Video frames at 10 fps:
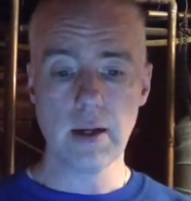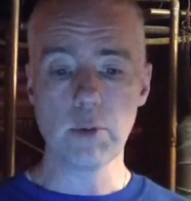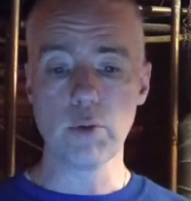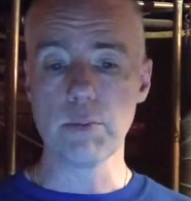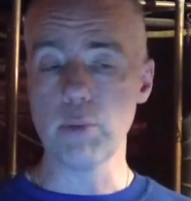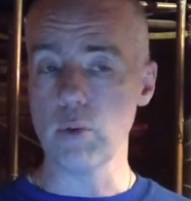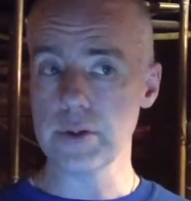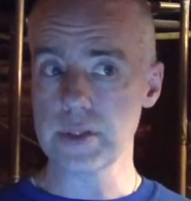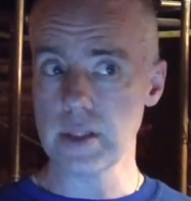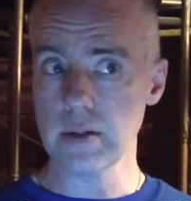I'm going to
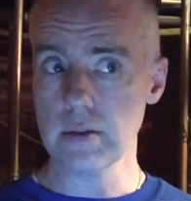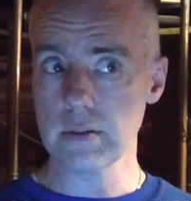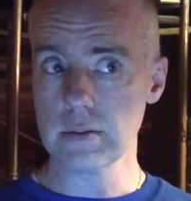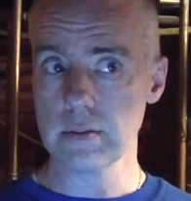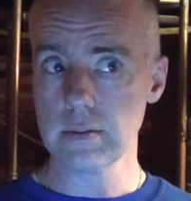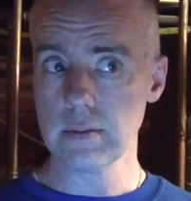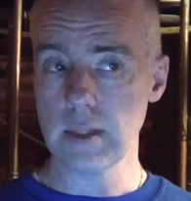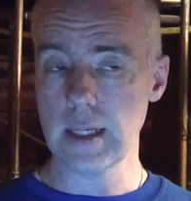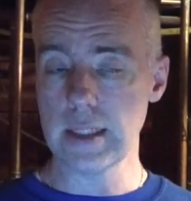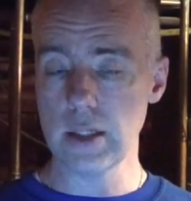pause here.
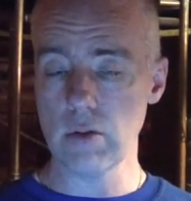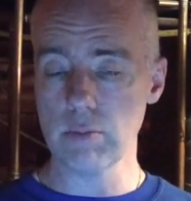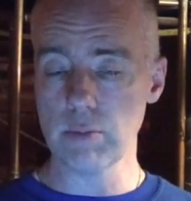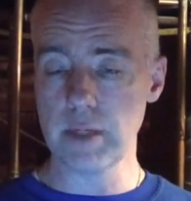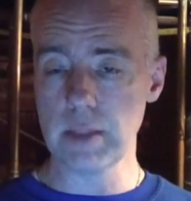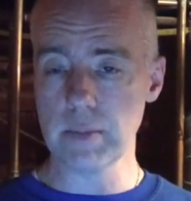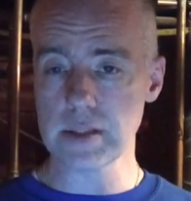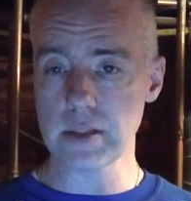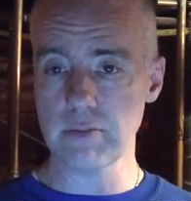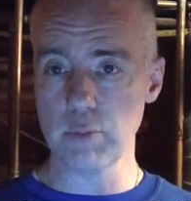I know I'm repeating
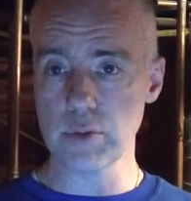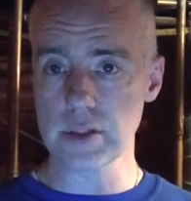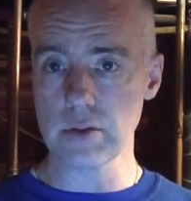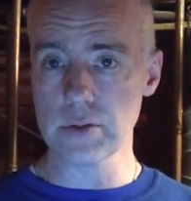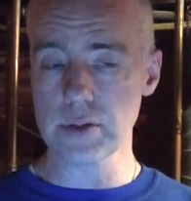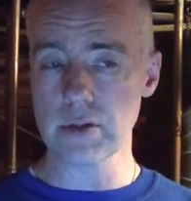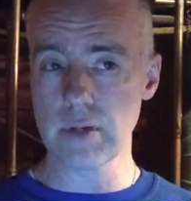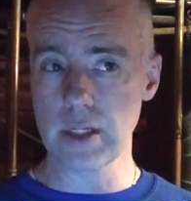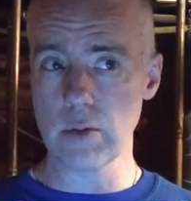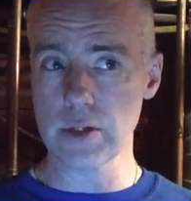myself, boys and girls. Are
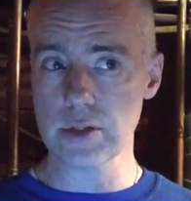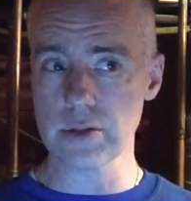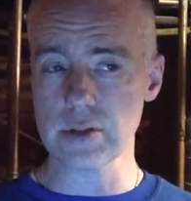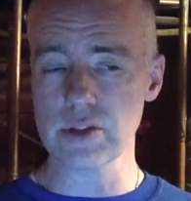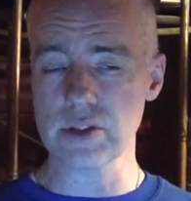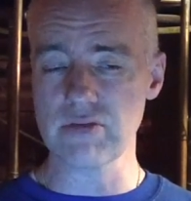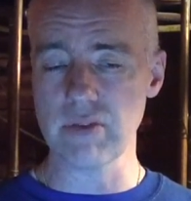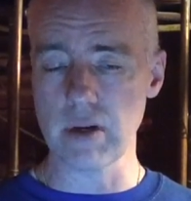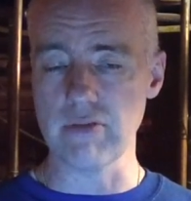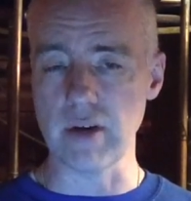there any questions? It's just
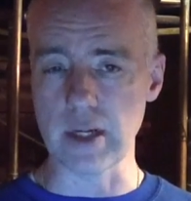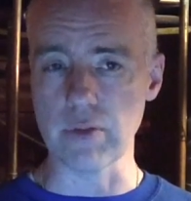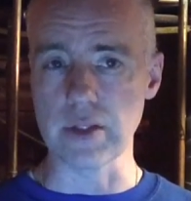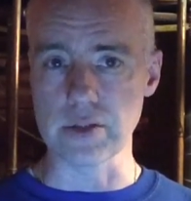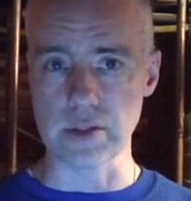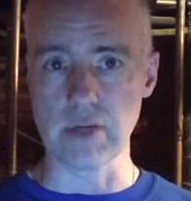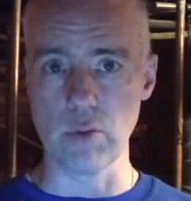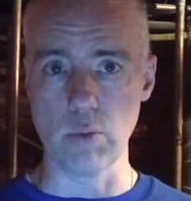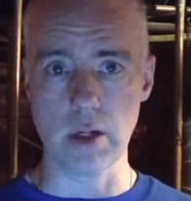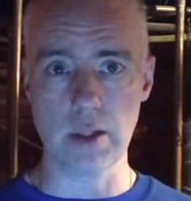very vital that you save
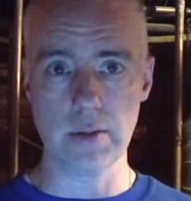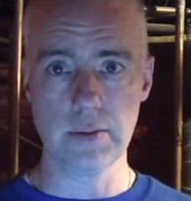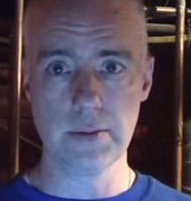your work.